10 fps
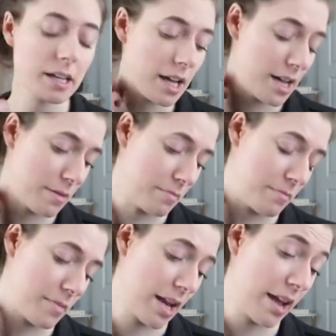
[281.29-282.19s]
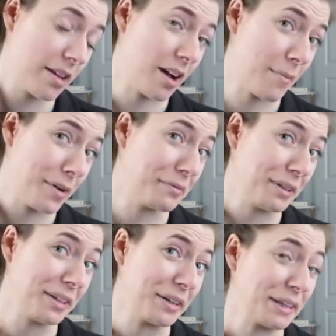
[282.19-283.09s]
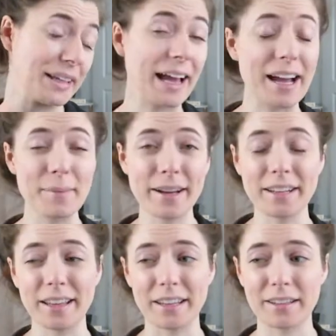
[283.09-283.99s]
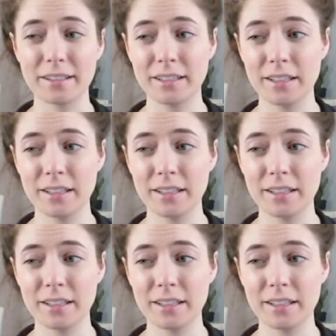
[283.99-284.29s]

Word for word: Um, and I got mine really early. I got mine at like